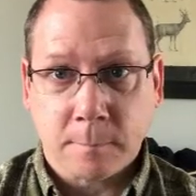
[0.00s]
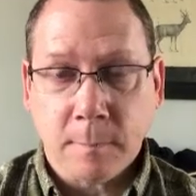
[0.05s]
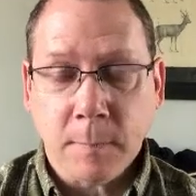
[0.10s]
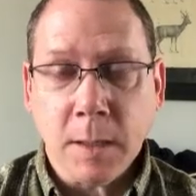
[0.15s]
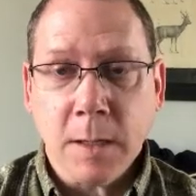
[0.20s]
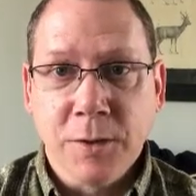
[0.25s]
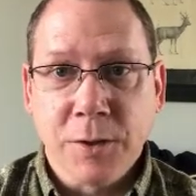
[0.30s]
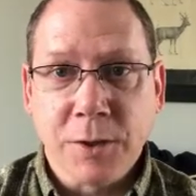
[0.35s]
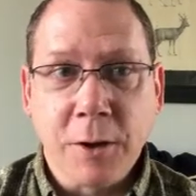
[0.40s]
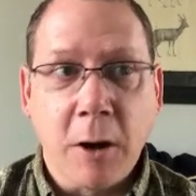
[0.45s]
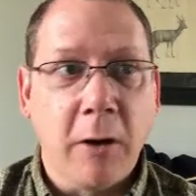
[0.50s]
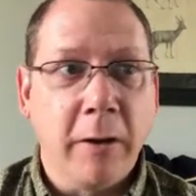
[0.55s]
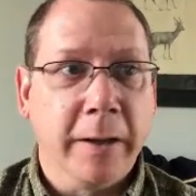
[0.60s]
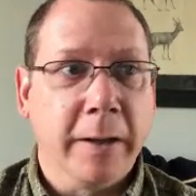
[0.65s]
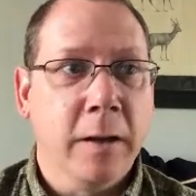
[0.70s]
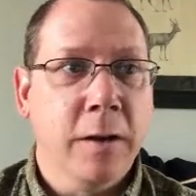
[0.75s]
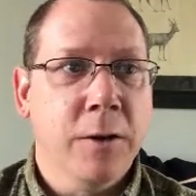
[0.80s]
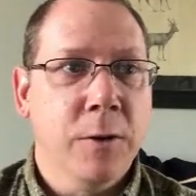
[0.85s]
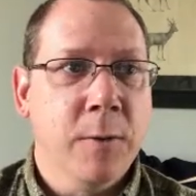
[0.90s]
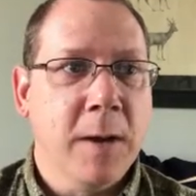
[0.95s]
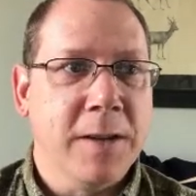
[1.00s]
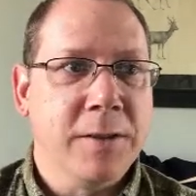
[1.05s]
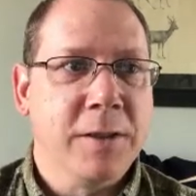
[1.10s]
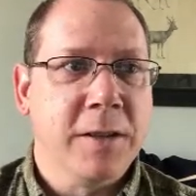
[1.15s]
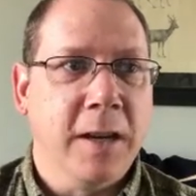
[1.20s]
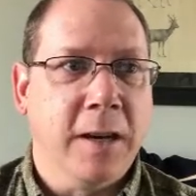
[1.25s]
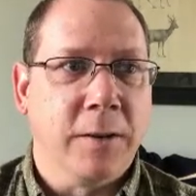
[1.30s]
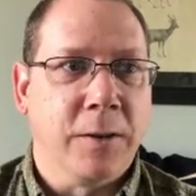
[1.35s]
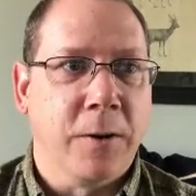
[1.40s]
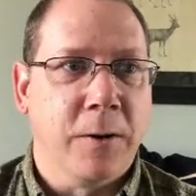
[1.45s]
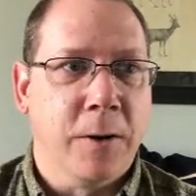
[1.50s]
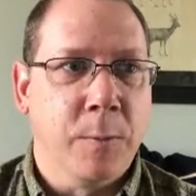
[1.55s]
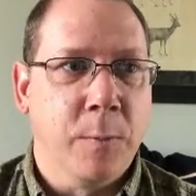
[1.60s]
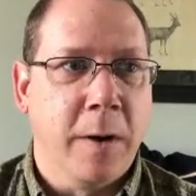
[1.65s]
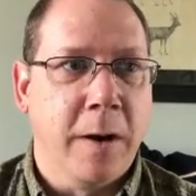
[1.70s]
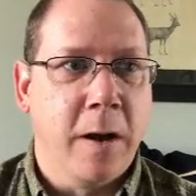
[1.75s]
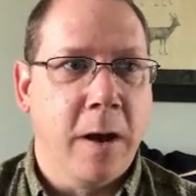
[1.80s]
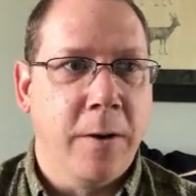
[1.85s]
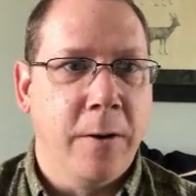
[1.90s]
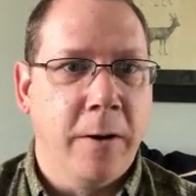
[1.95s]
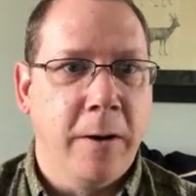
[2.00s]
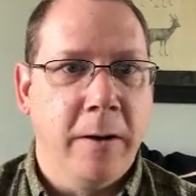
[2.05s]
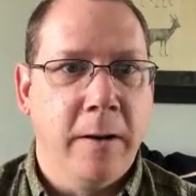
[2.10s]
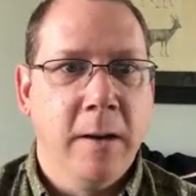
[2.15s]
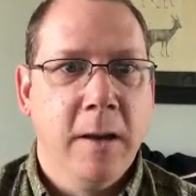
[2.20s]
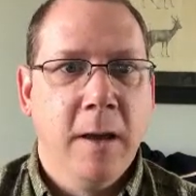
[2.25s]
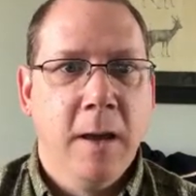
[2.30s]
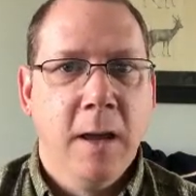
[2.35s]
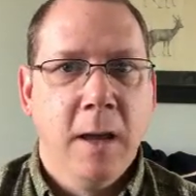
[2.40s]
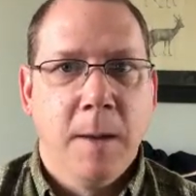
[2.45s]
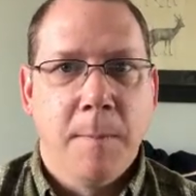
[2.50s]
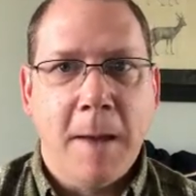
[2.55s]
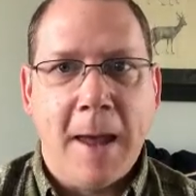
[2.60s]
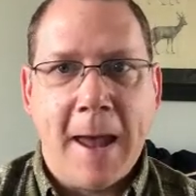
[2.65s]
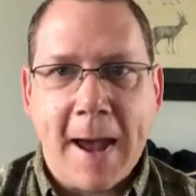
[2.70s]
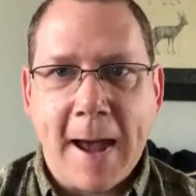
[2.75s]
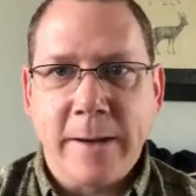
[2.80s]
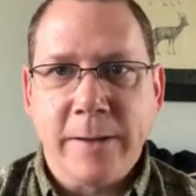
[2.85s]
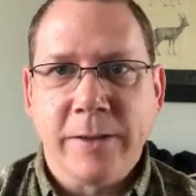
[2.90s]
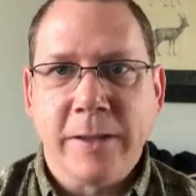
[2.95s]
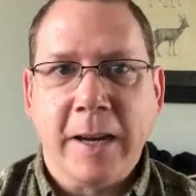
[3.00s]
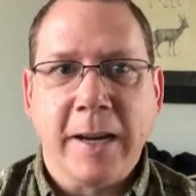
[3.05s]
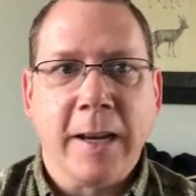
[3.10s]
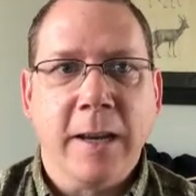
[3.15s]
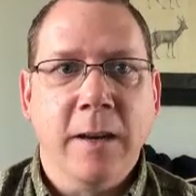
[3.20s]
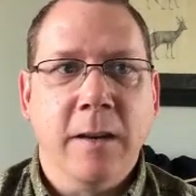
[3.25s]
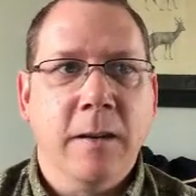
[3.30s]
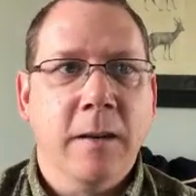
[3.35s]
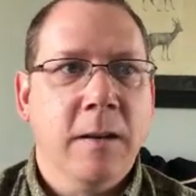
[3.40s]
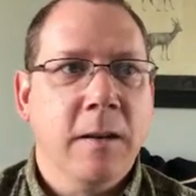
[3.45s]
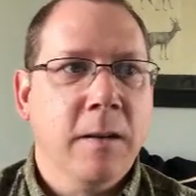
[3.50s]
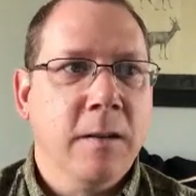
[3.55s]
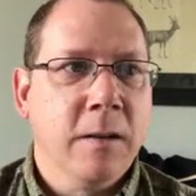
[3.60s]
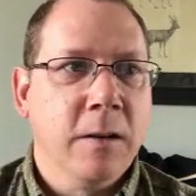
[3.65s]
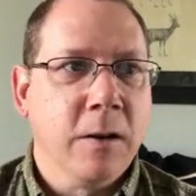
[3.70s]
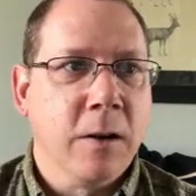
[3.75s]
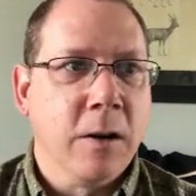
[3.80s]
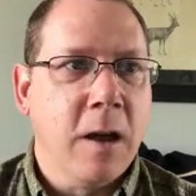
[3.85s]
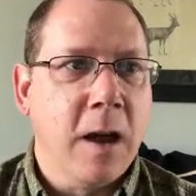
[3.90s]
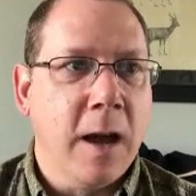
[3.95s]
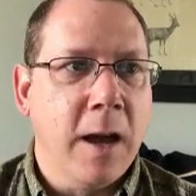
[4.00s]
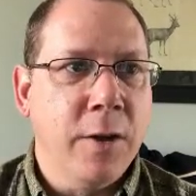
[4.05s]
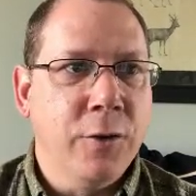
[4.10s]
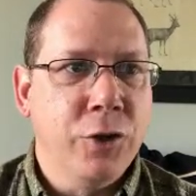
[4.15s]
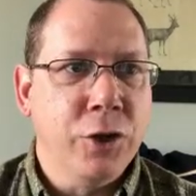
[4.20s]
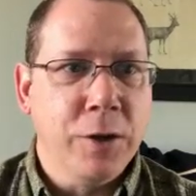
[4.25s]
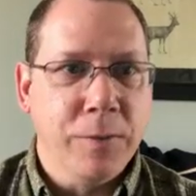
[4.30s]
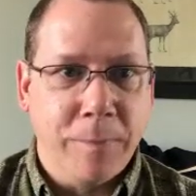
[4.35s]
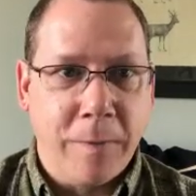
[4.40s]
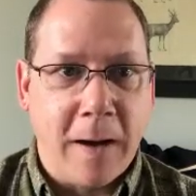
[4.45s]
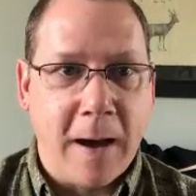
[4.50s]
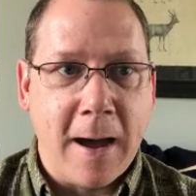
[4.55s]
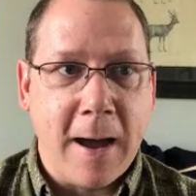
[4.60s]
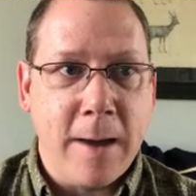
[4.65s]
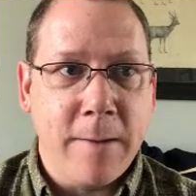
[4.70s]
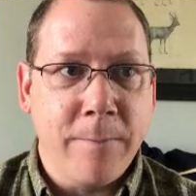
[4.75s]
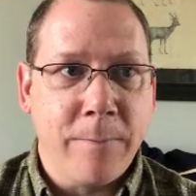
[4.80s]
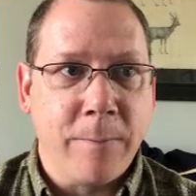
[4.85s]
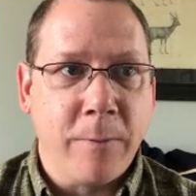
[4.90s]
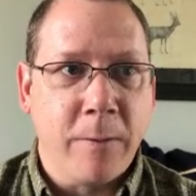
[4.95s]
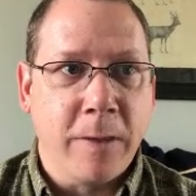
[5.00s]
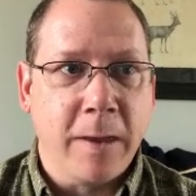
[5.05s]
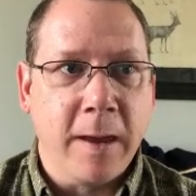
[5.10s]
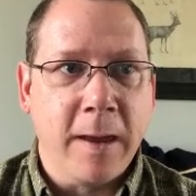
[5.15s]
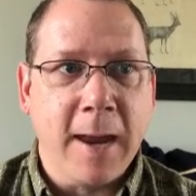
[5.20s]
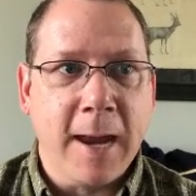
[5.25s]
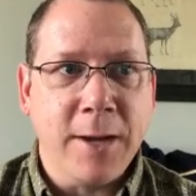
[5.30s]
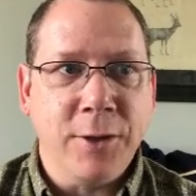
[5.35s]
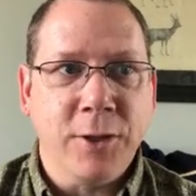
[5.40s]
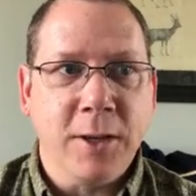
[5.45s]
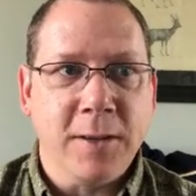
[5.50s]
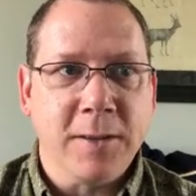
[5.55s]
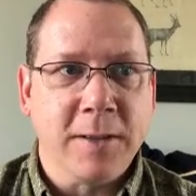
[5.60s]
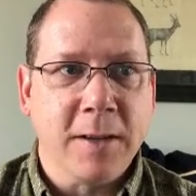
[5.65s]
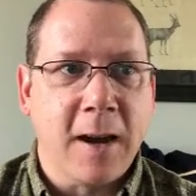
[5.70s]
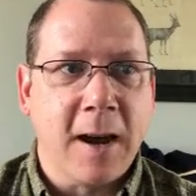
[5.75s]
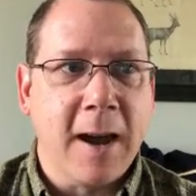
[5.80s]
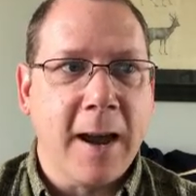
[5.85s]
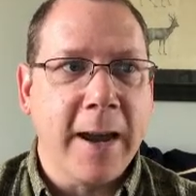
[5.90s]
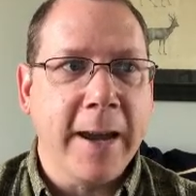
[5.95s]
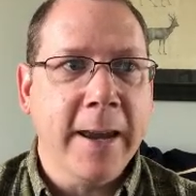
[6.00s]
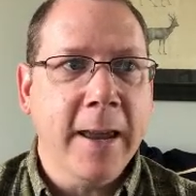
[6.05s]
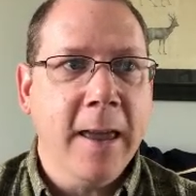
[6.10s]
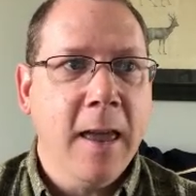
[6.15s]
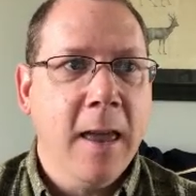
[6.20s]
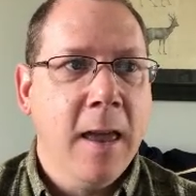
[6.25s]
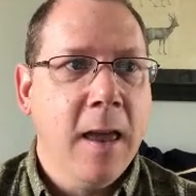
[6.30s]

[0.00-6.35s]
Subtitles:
installing the new S-Tech 3100, add a second G5 for the HSI.